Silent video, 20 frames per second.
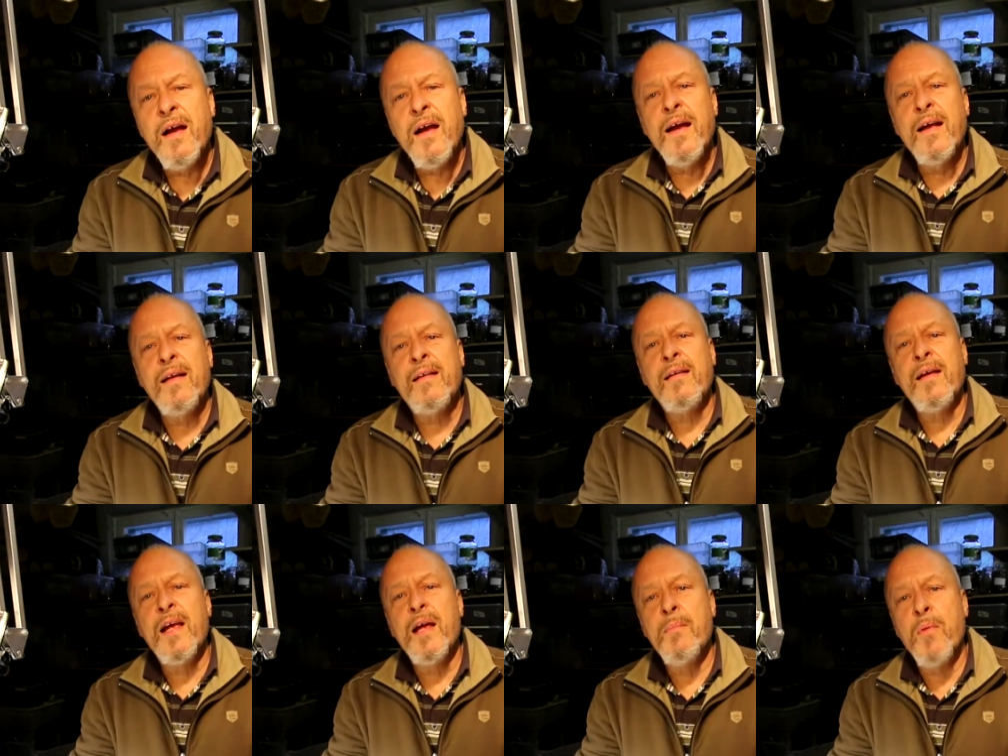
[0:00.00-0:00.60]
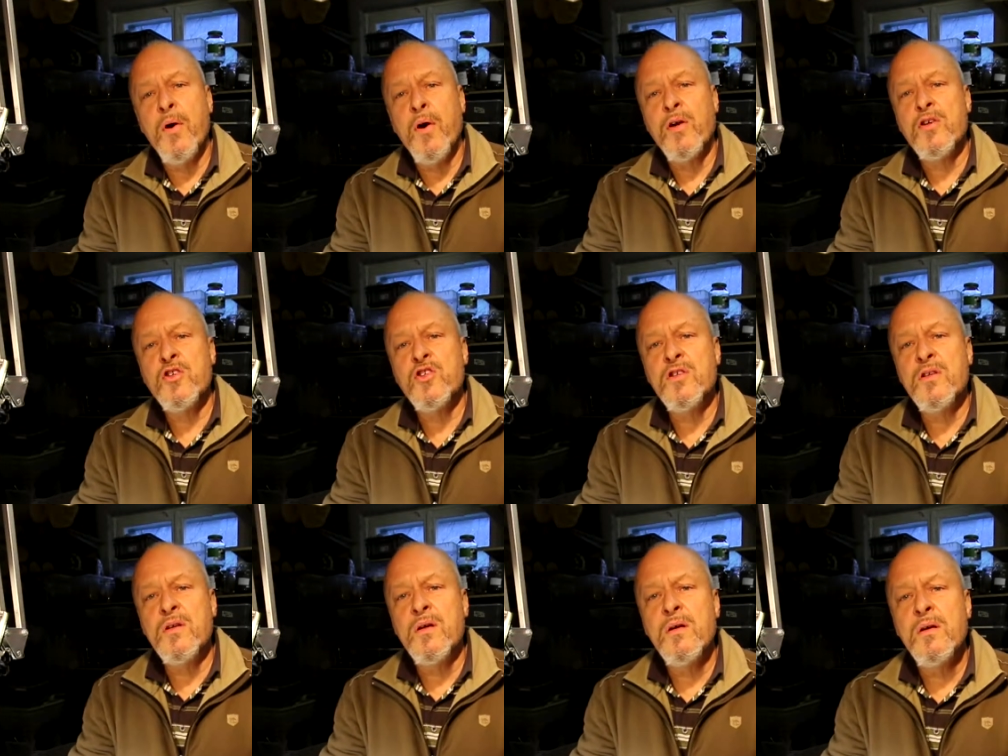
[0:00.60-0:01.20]
it
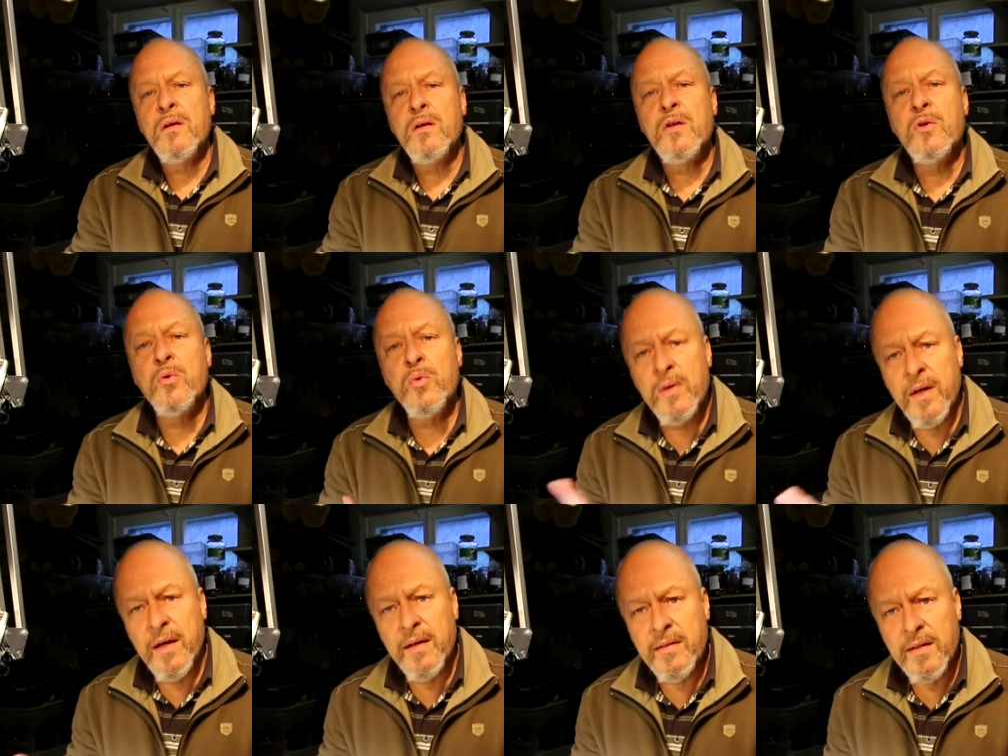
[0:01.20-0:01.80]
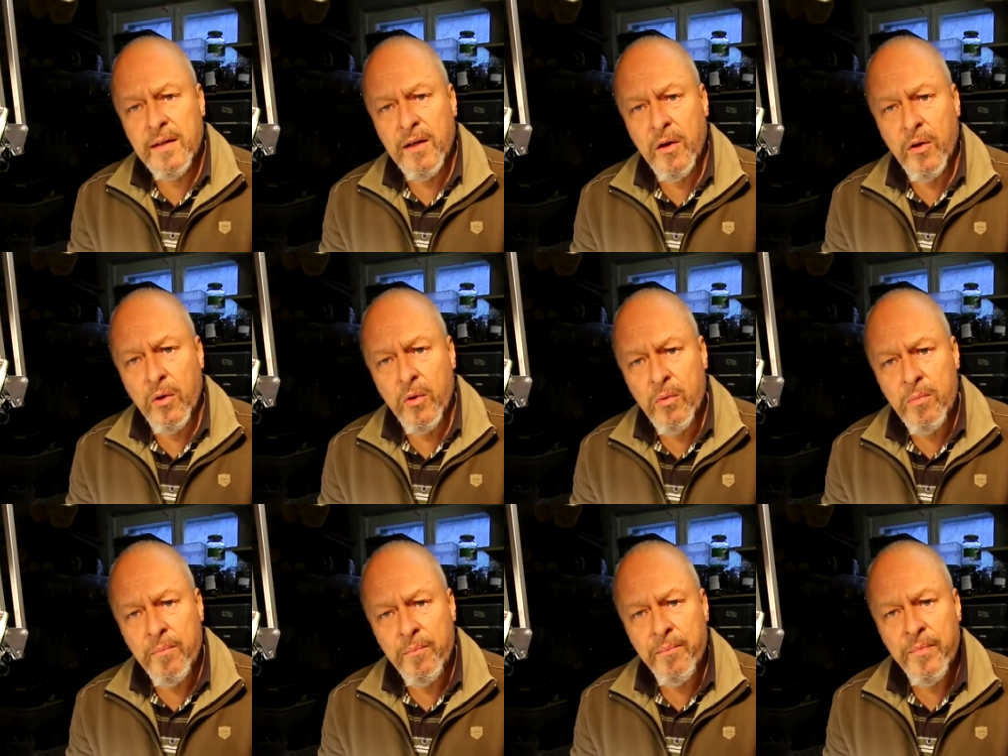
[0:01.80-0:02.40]
emerged 2 days
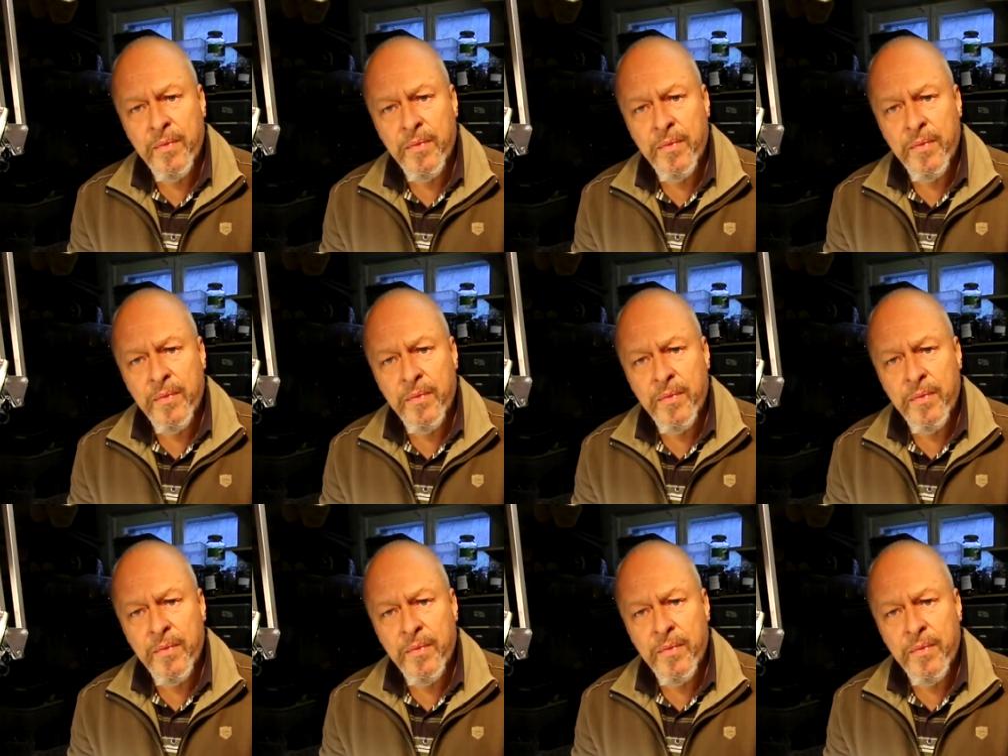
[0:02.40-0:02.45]
ago.